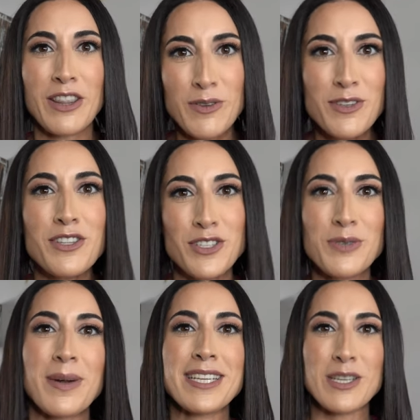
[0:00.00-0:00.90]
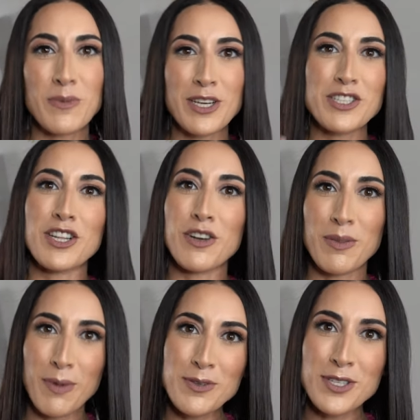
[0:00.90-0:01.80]
Those are the two ways in which that are the
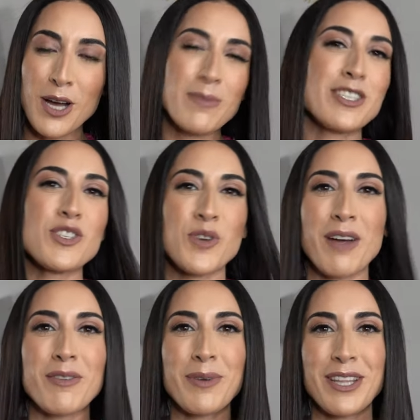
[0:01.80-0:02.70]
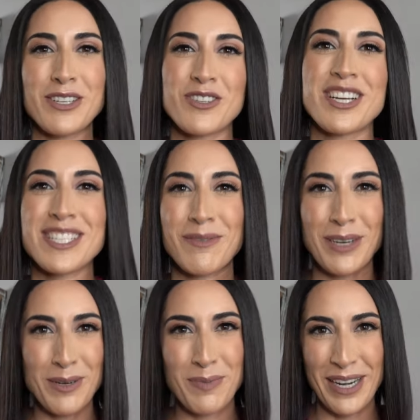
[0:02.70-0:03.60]
most common to travel with your dress that we're
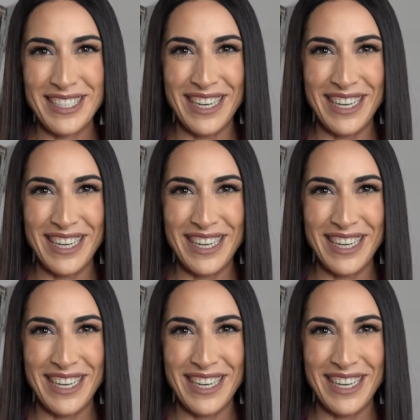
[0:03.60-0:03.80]
gonna break